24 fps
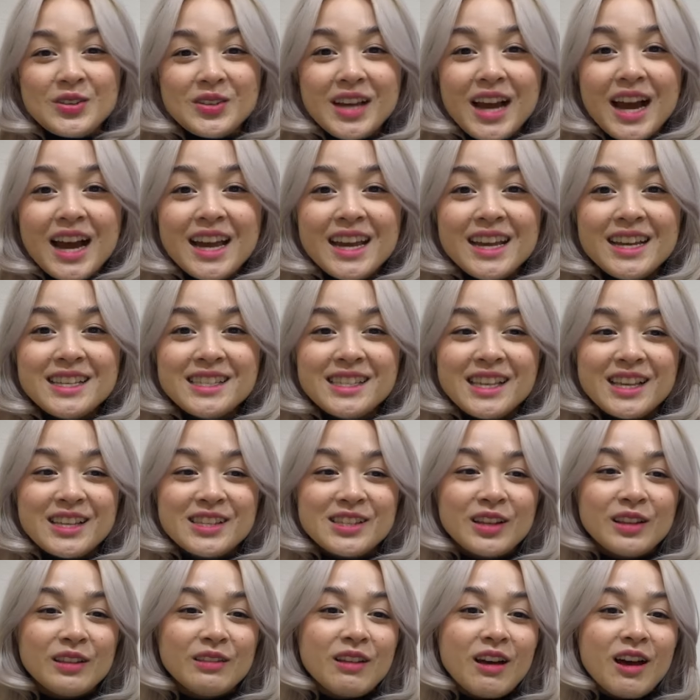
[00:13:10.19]
guys is
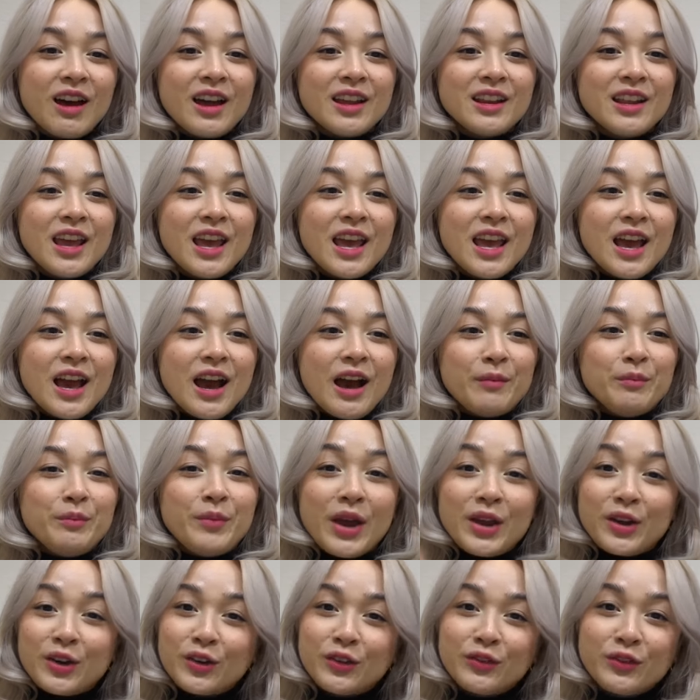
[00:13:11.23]
a lot
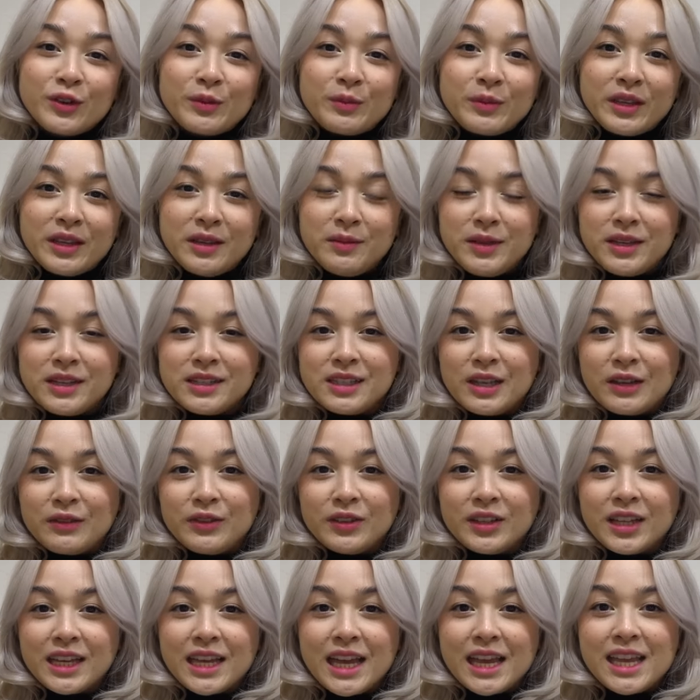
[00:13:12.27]
better for me, because I
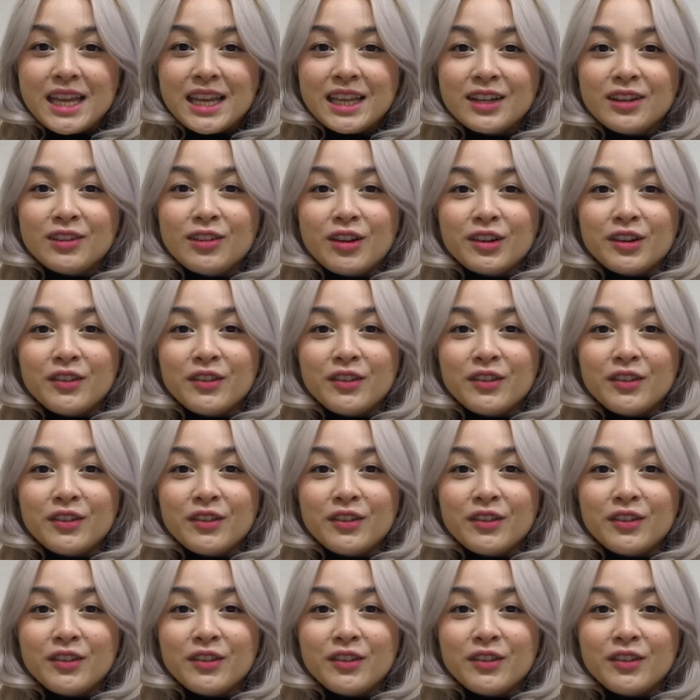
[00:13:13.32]
feel like I can get a lot